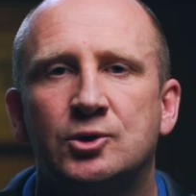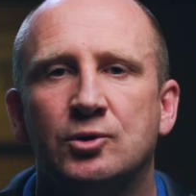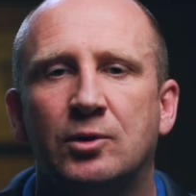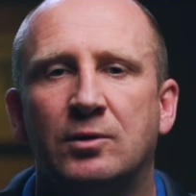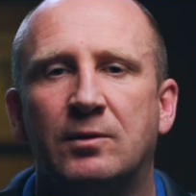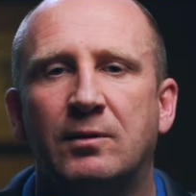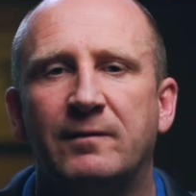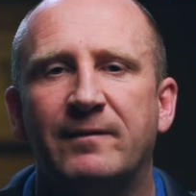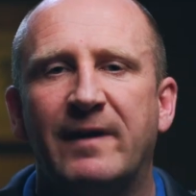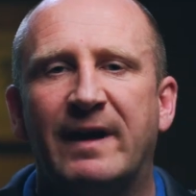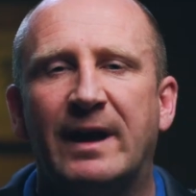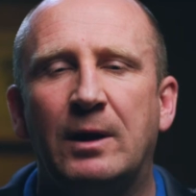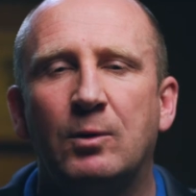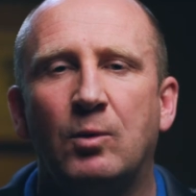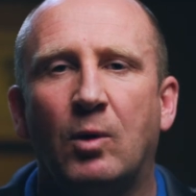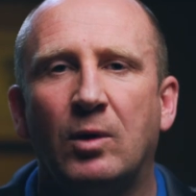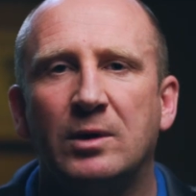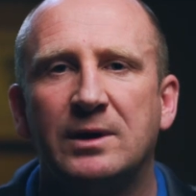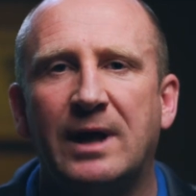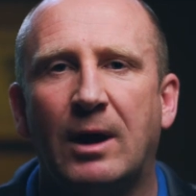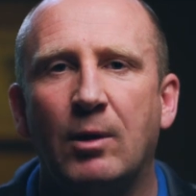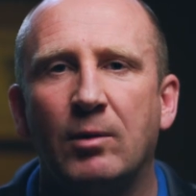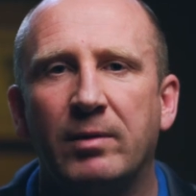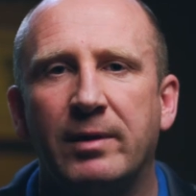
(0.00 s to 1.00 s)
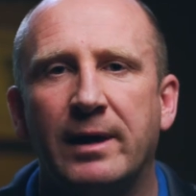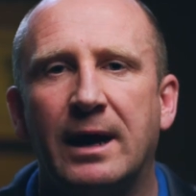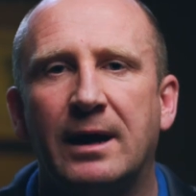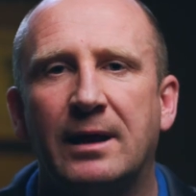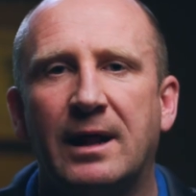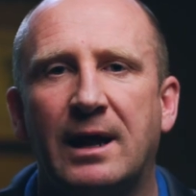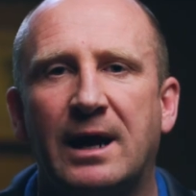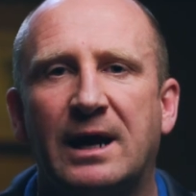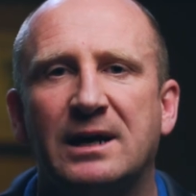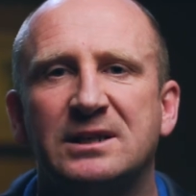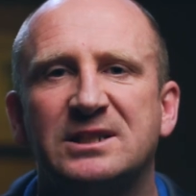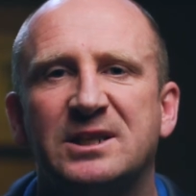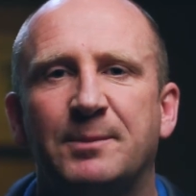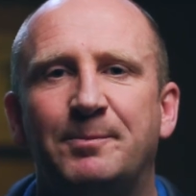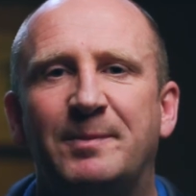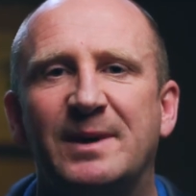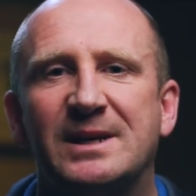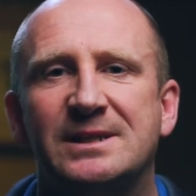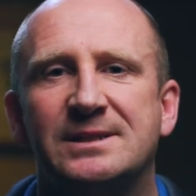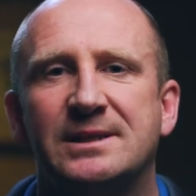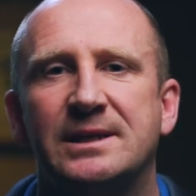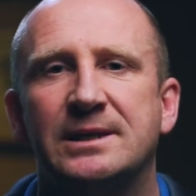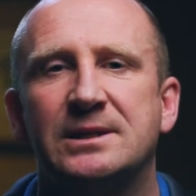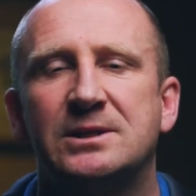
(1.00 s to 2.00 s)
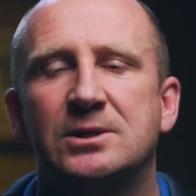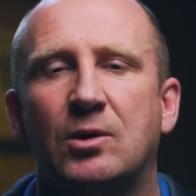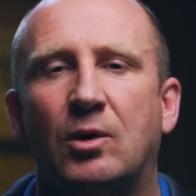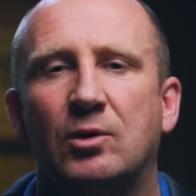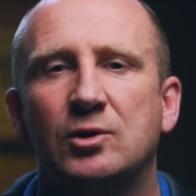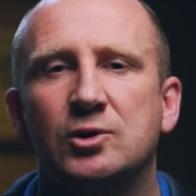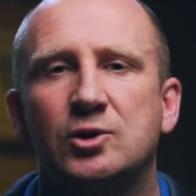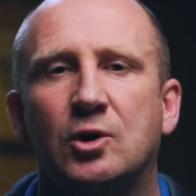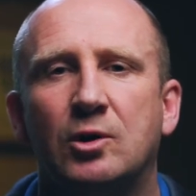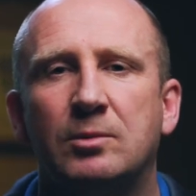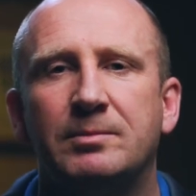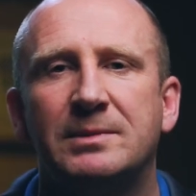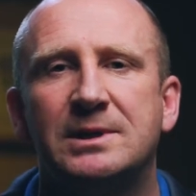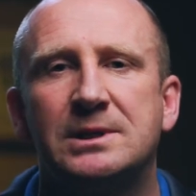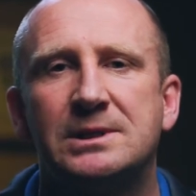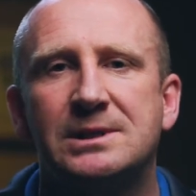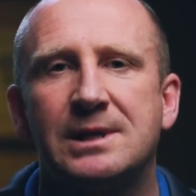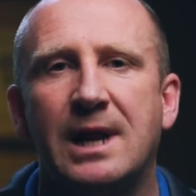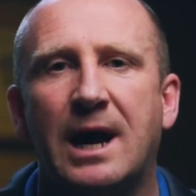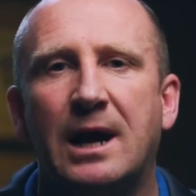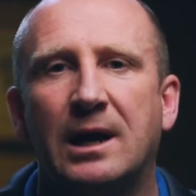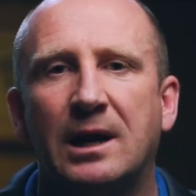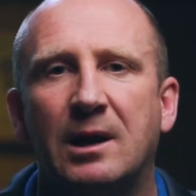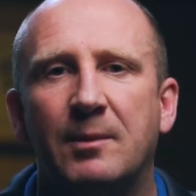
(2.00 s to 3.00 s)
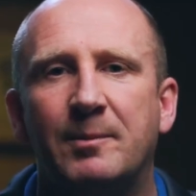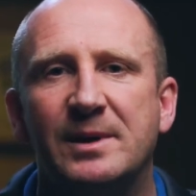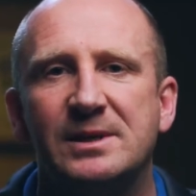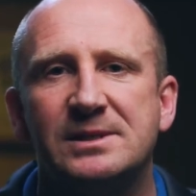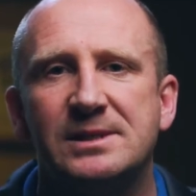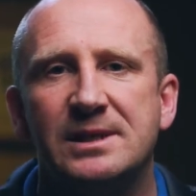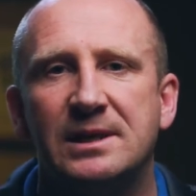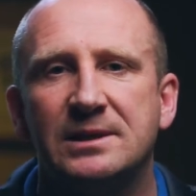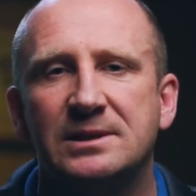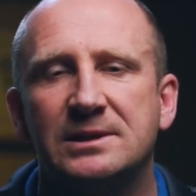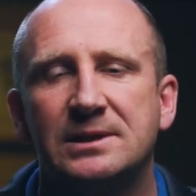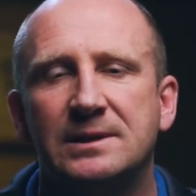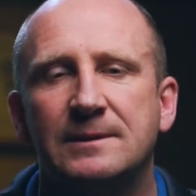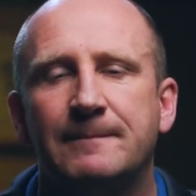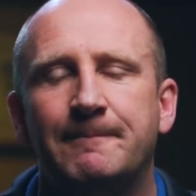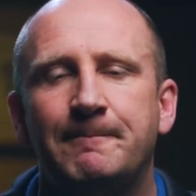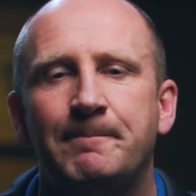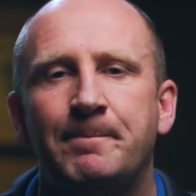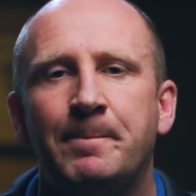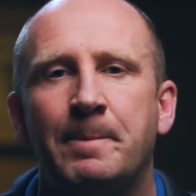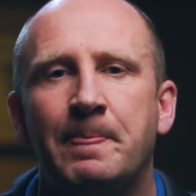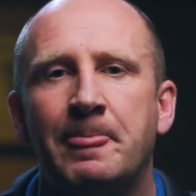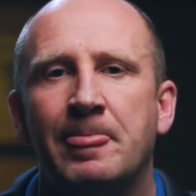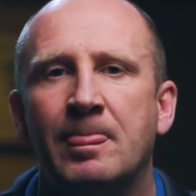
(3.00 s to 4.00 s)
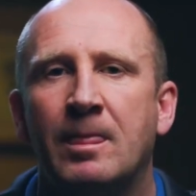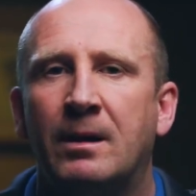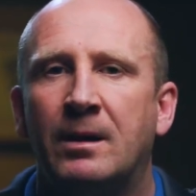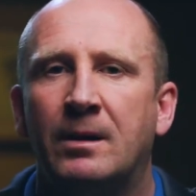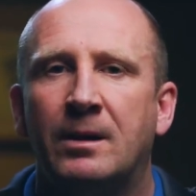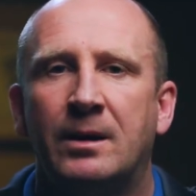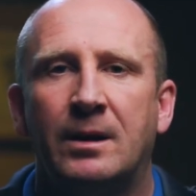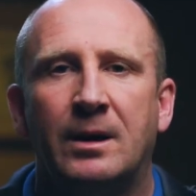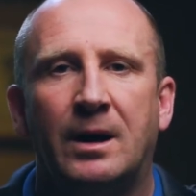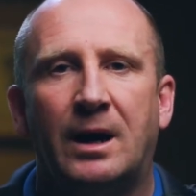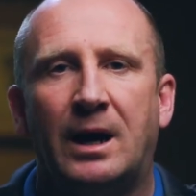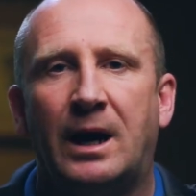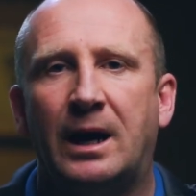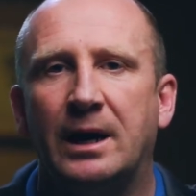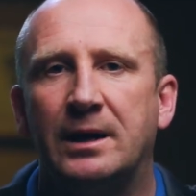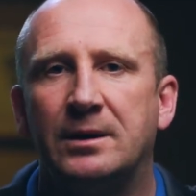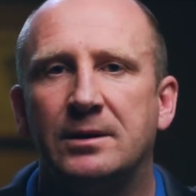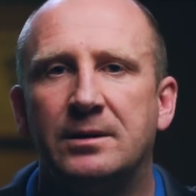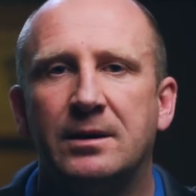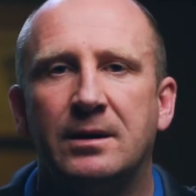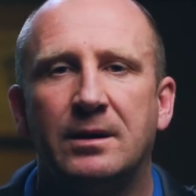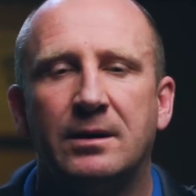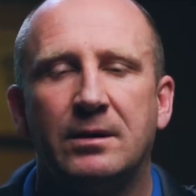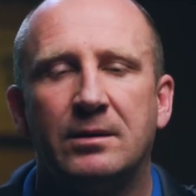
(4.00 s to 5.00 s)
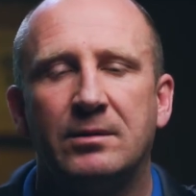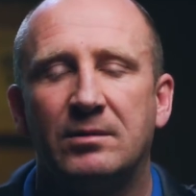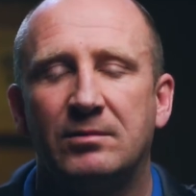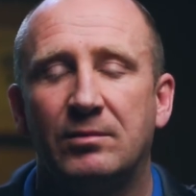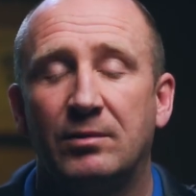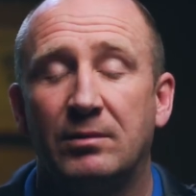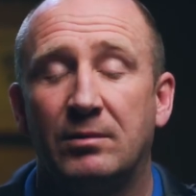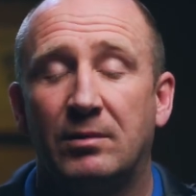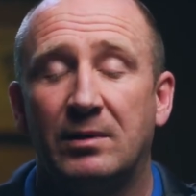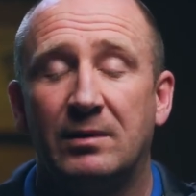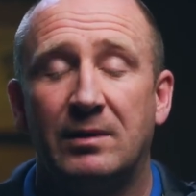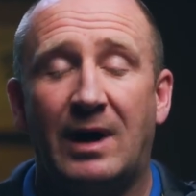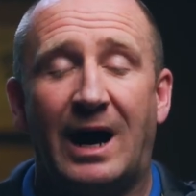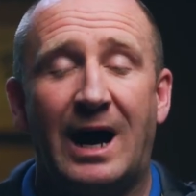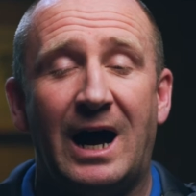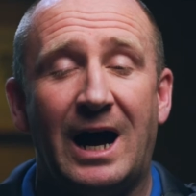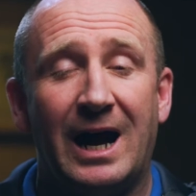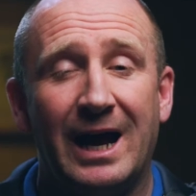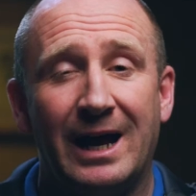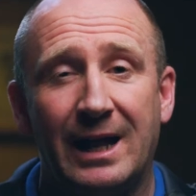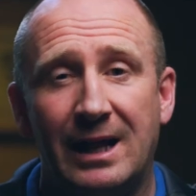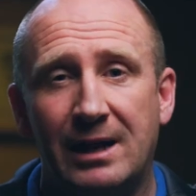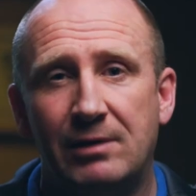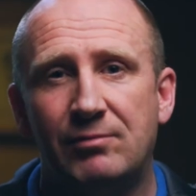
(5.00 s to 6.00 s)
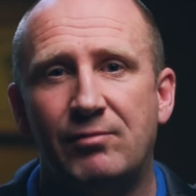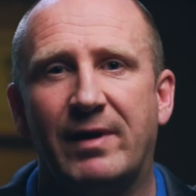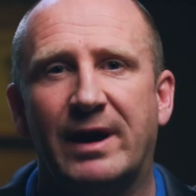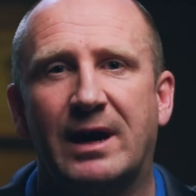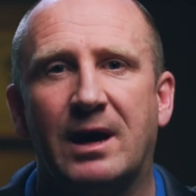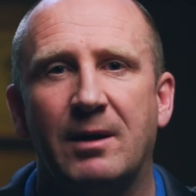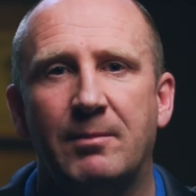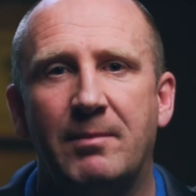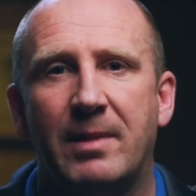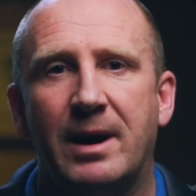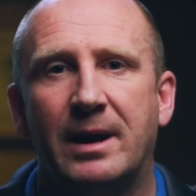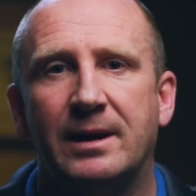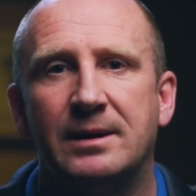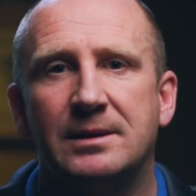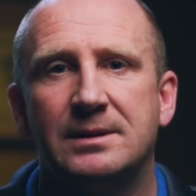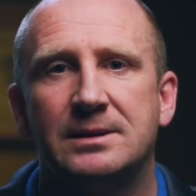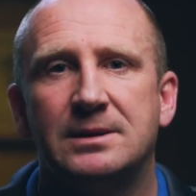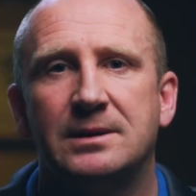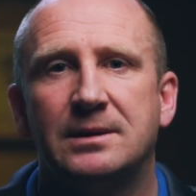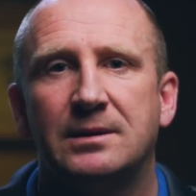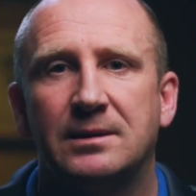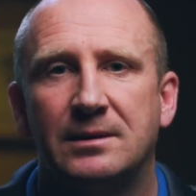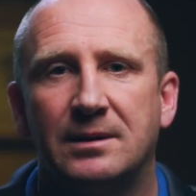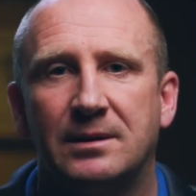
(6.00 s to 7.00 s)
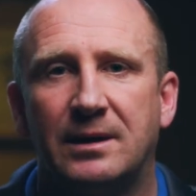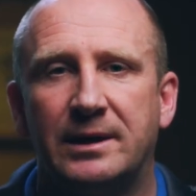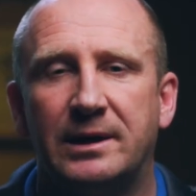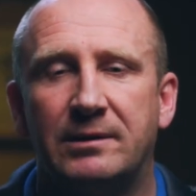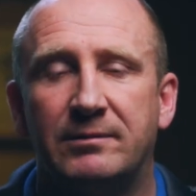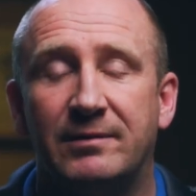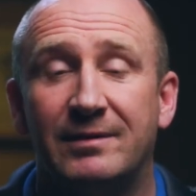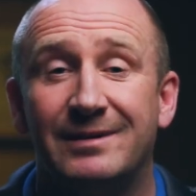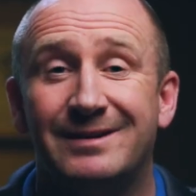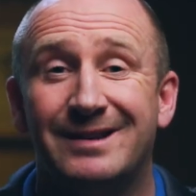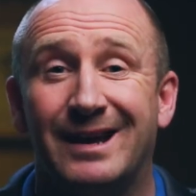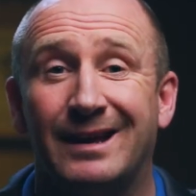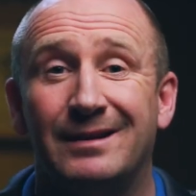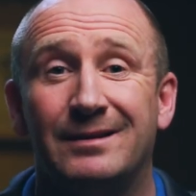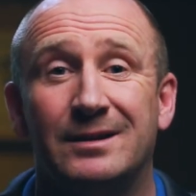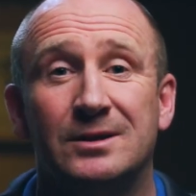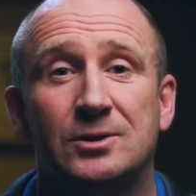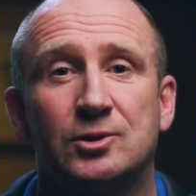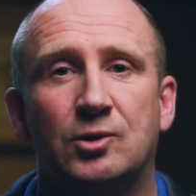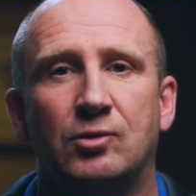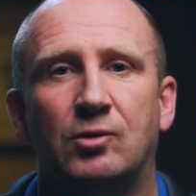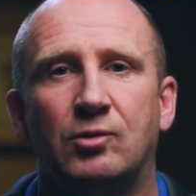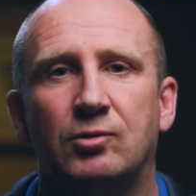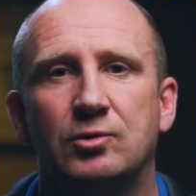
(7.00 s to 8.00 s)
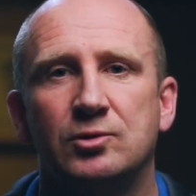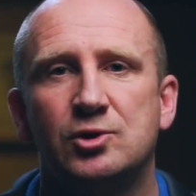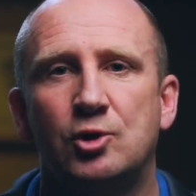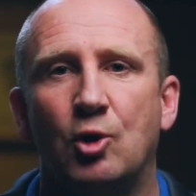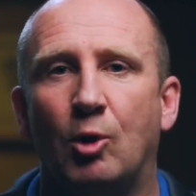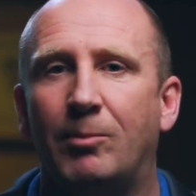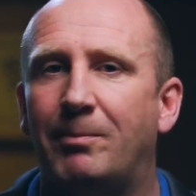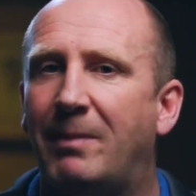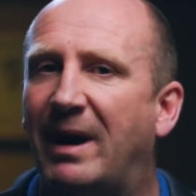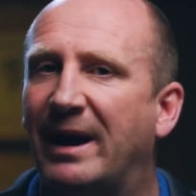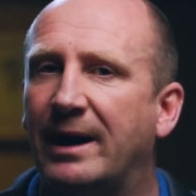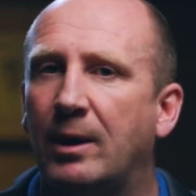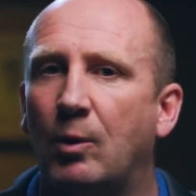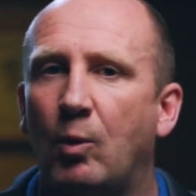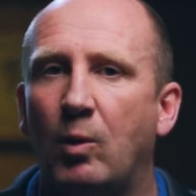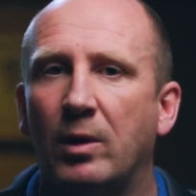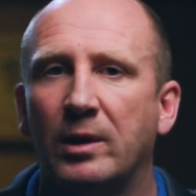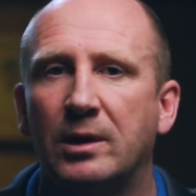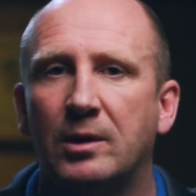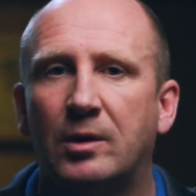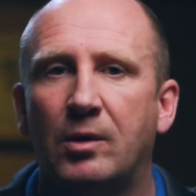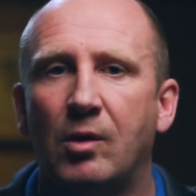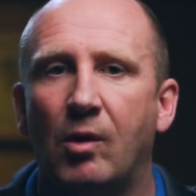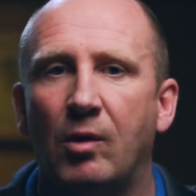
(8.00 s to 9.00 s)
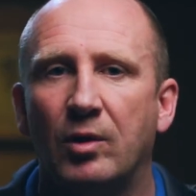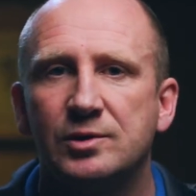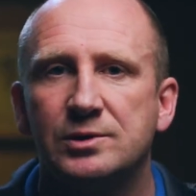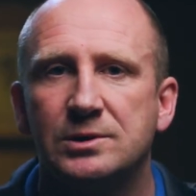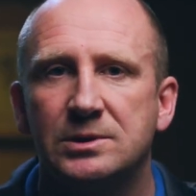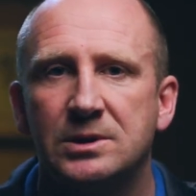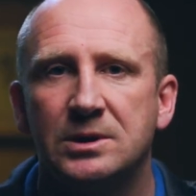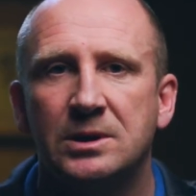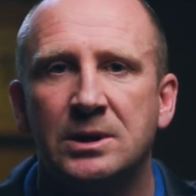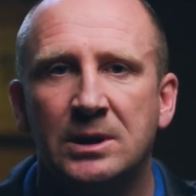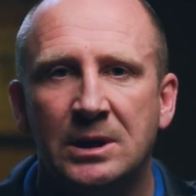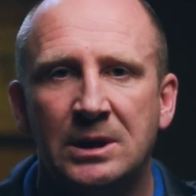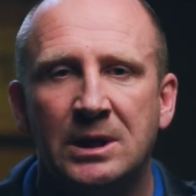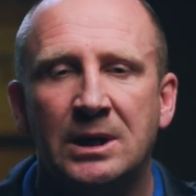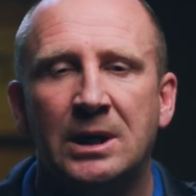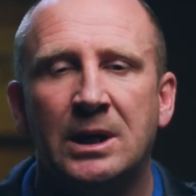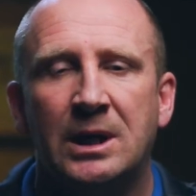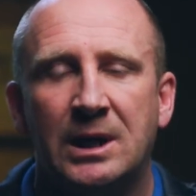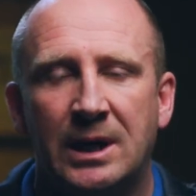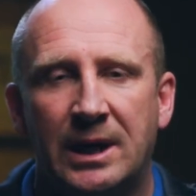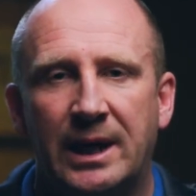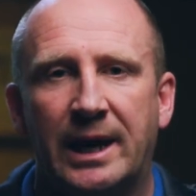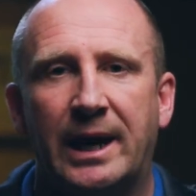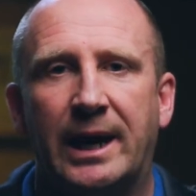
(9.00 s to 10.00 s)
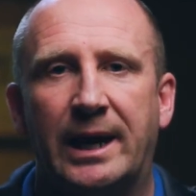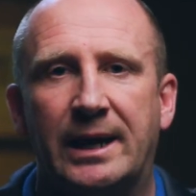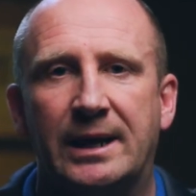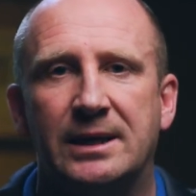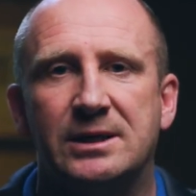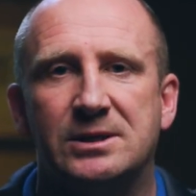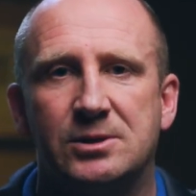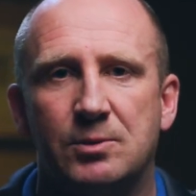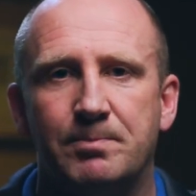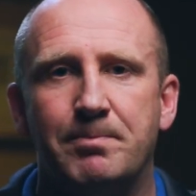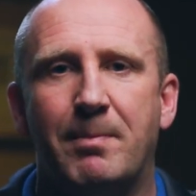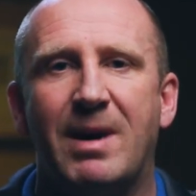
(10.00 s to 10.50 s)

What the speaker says: So if anyone out there that has a business or is going to be starting a business, I highly recommend that you attend this course, no matter what the cost. It is